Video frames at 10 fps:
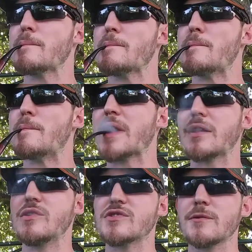Usually
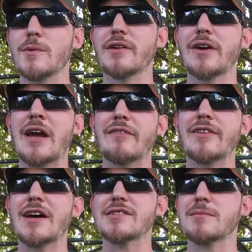whenever I have the house to
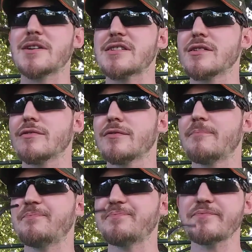myself,
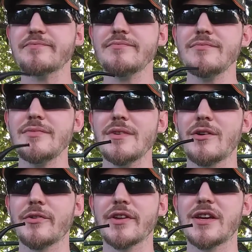or the
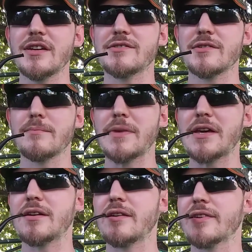kids are in bed and
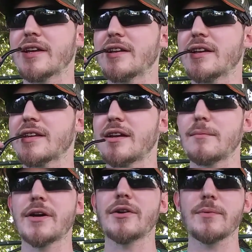everything like that, I might open the
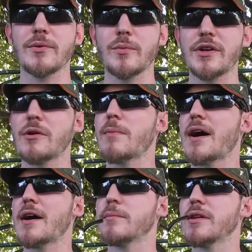window behind me
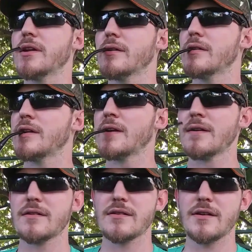there
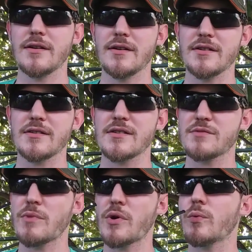and smoke
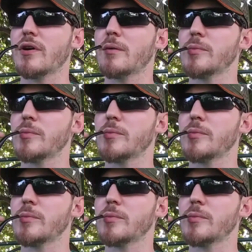while I'm reading.